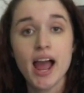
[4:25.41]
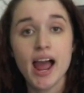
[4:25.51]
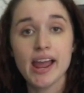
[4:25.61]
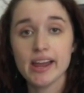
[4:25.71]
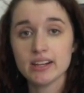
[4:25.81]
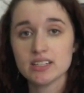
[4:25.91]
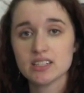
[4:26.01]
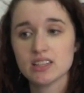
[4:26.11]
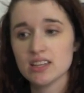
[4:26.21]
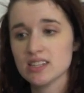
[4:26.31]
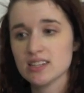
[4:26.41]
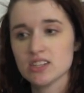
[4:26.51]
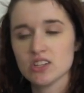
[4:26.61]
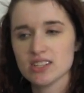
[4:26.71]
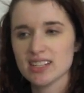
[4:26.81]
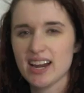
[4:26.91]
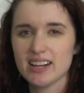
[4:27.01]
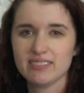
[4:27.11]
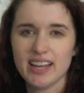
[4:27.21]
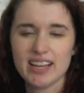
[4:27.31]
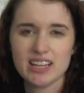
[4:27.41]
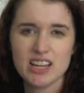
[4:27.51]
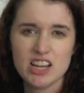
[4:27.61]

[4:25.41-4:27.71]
And this is just kind of like,